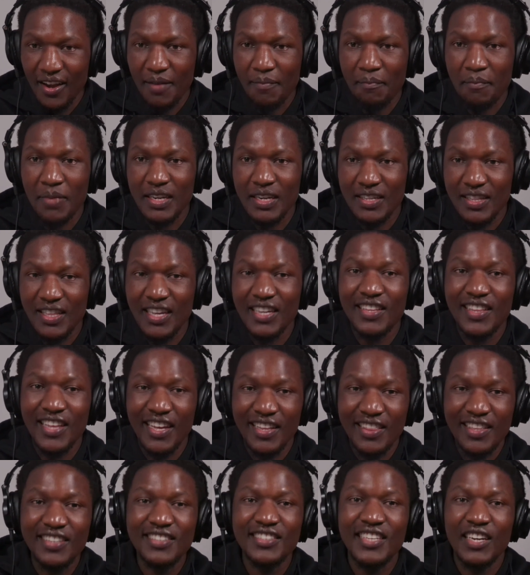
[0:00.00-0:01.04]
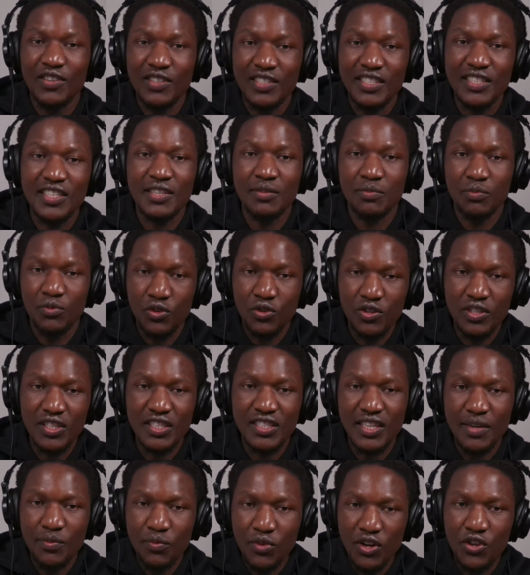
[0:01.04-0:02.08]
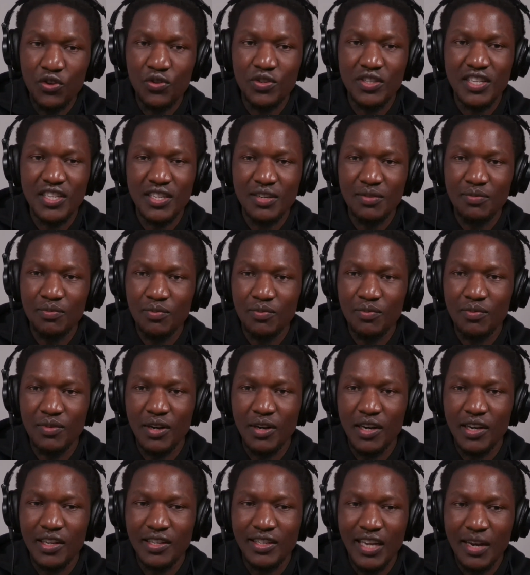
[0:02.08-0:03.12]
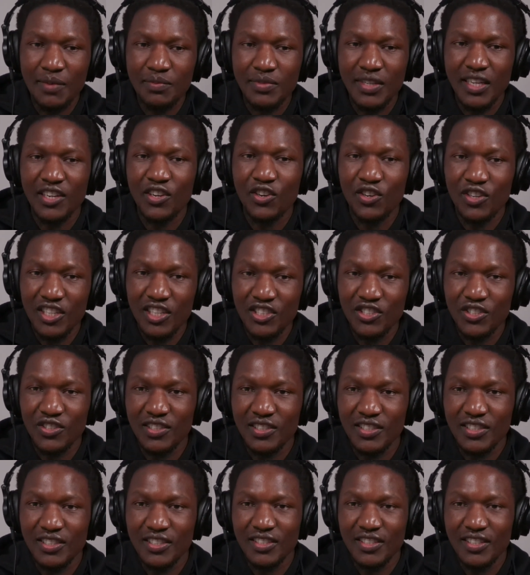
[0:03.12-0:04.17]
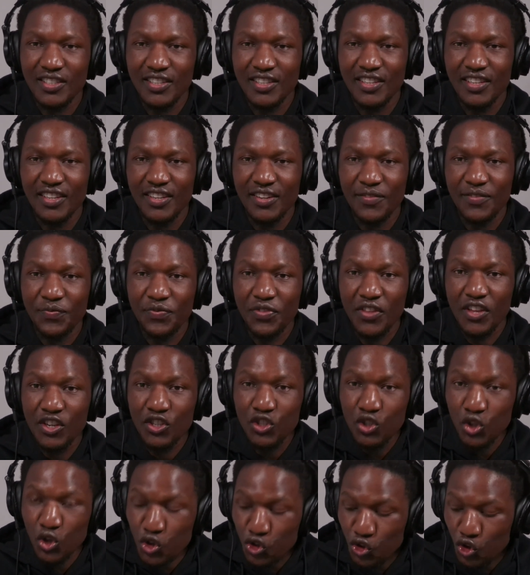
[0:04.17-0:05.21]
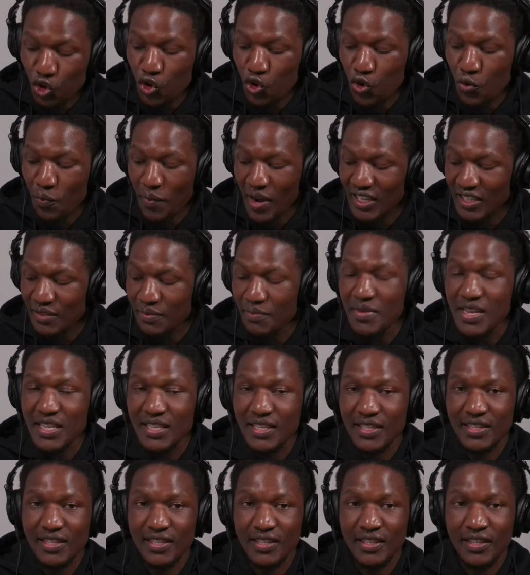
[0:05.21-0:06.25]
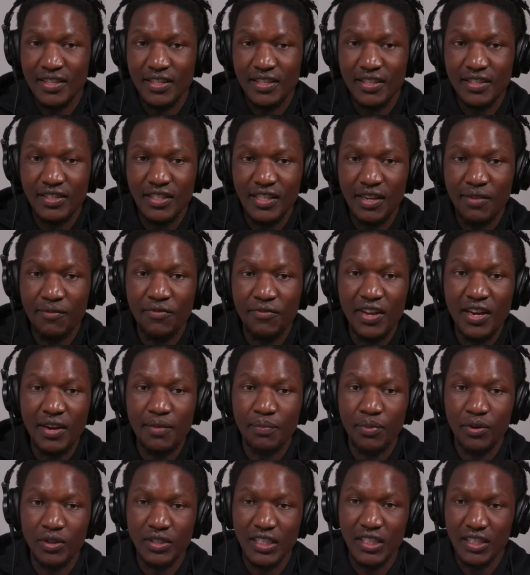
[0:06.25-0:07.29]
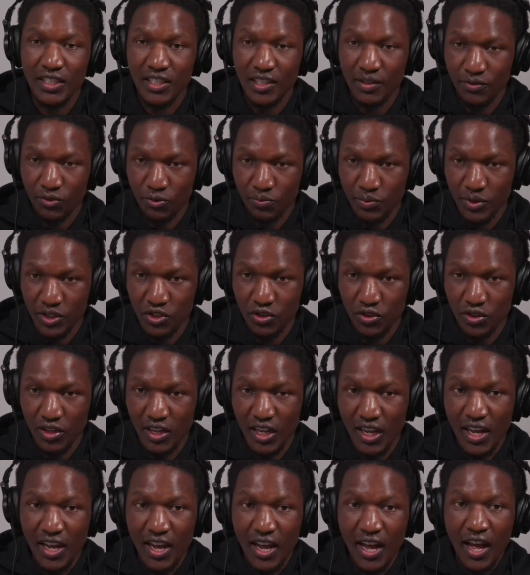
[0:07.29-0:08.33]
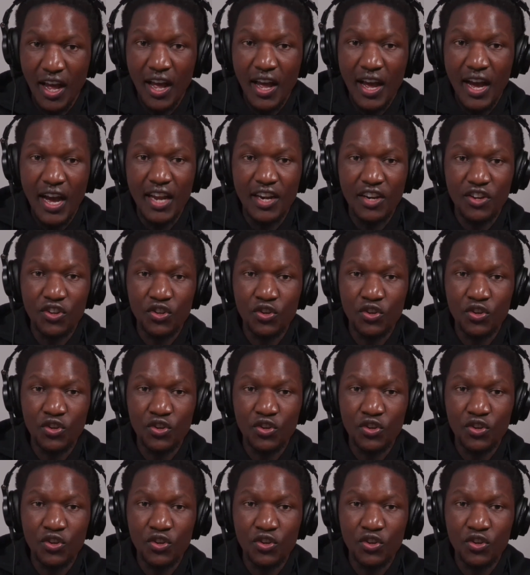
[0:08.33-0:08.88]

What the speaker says: but there are things I would skim. The same way you skim terms and conditions. So you might miss some very important information. And